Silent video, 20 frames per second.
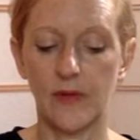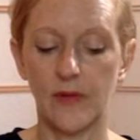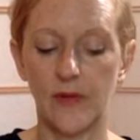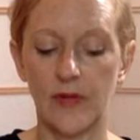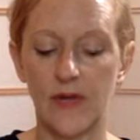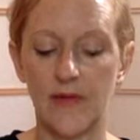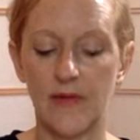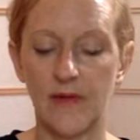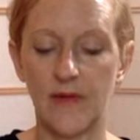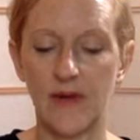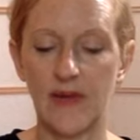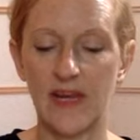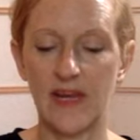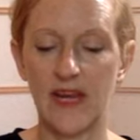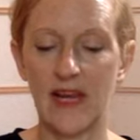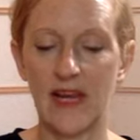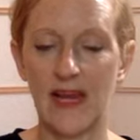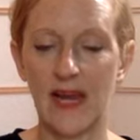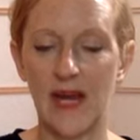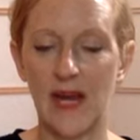get very
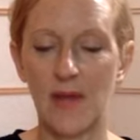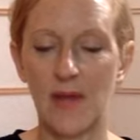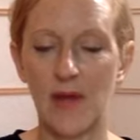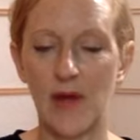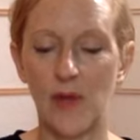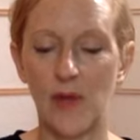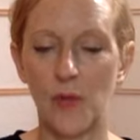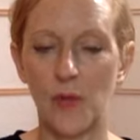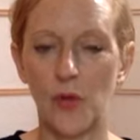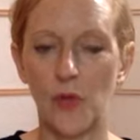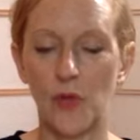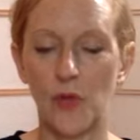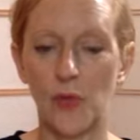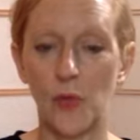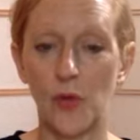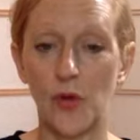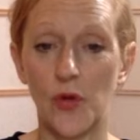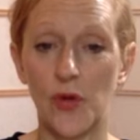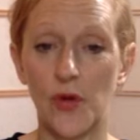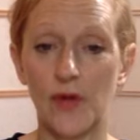clear about what the
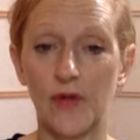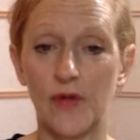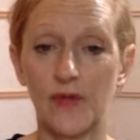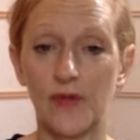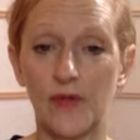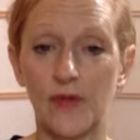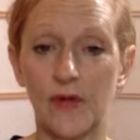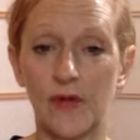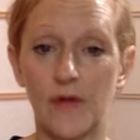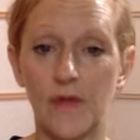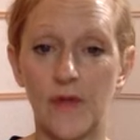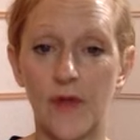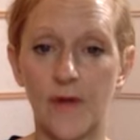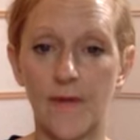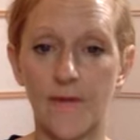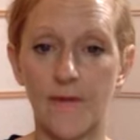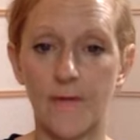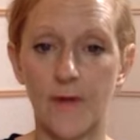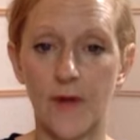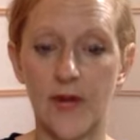words of that
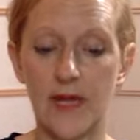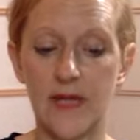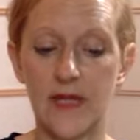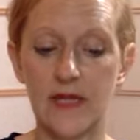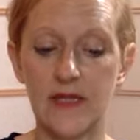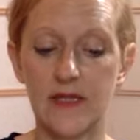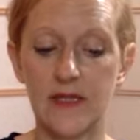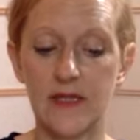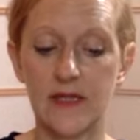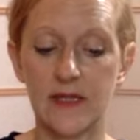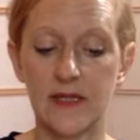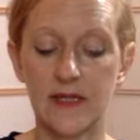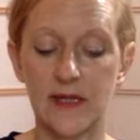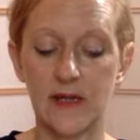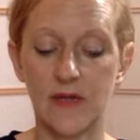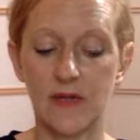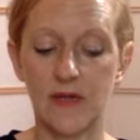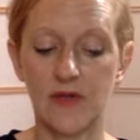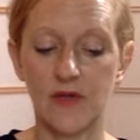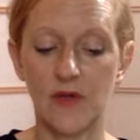phrase,
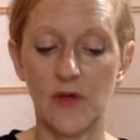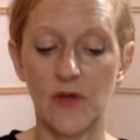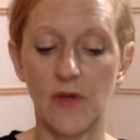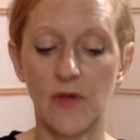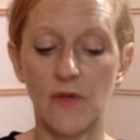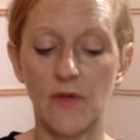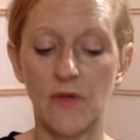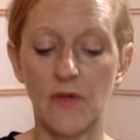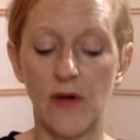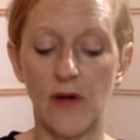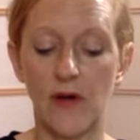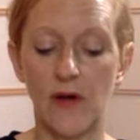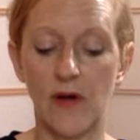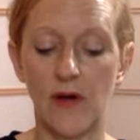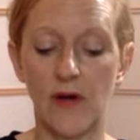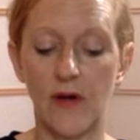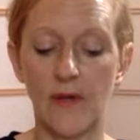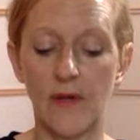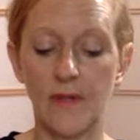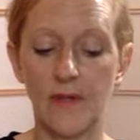that resolve,
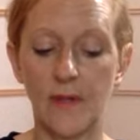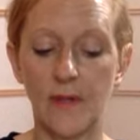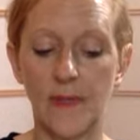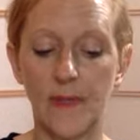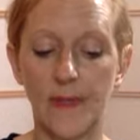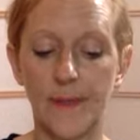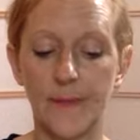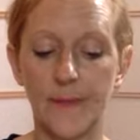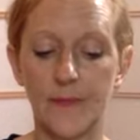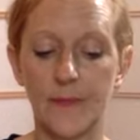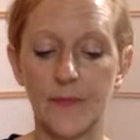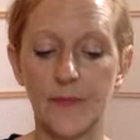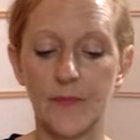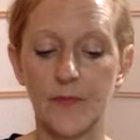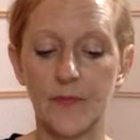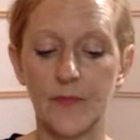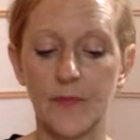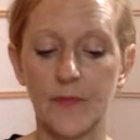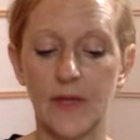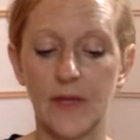are.
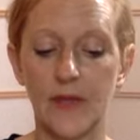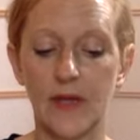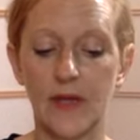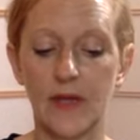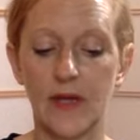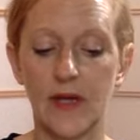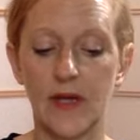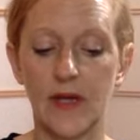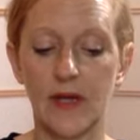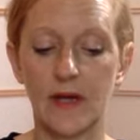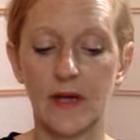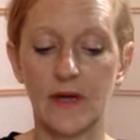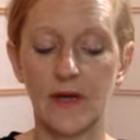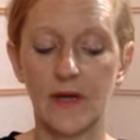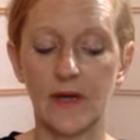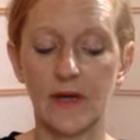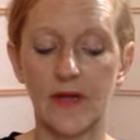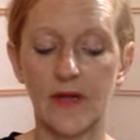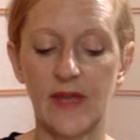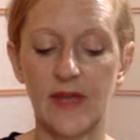And
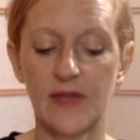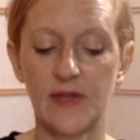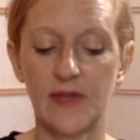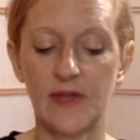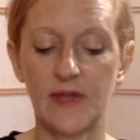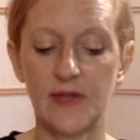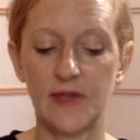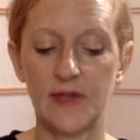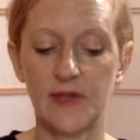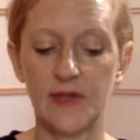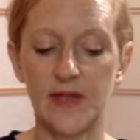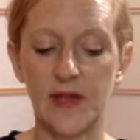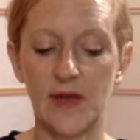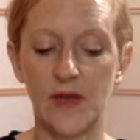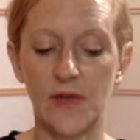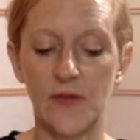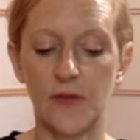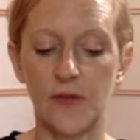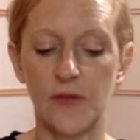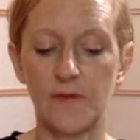say it to
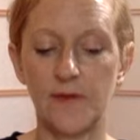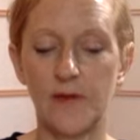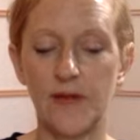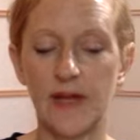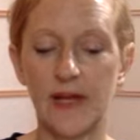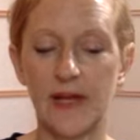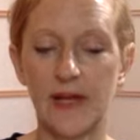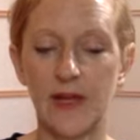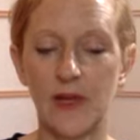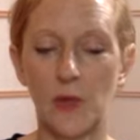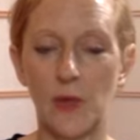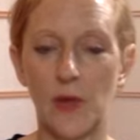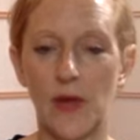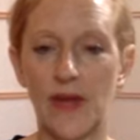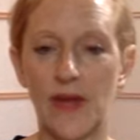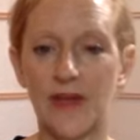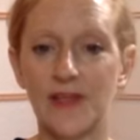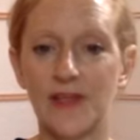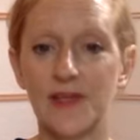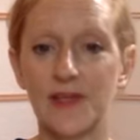yourself with feeling and
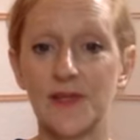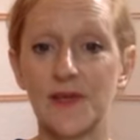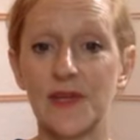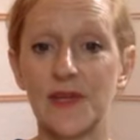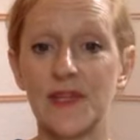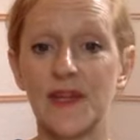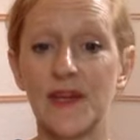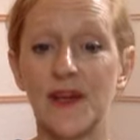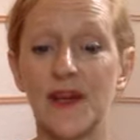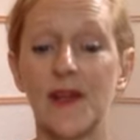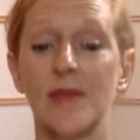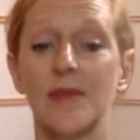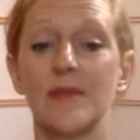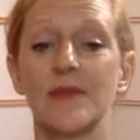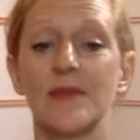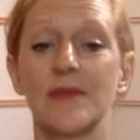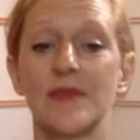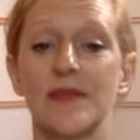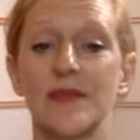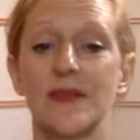awareness three
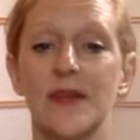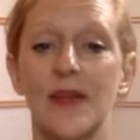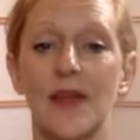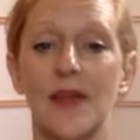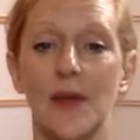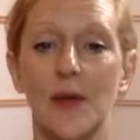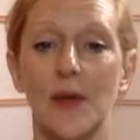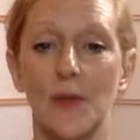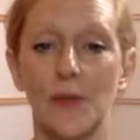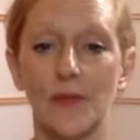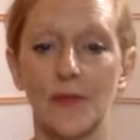times now.